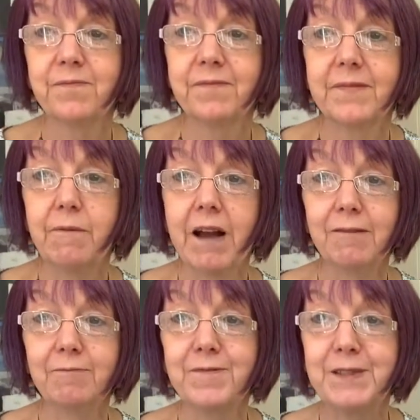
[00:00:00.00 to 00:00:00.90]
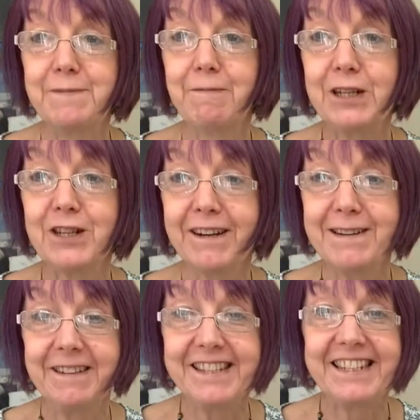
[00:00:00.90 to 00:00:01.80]
There we go, spotted
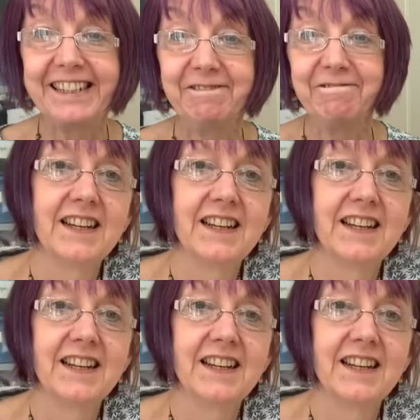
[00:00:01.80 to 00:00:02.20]
shreddy monster.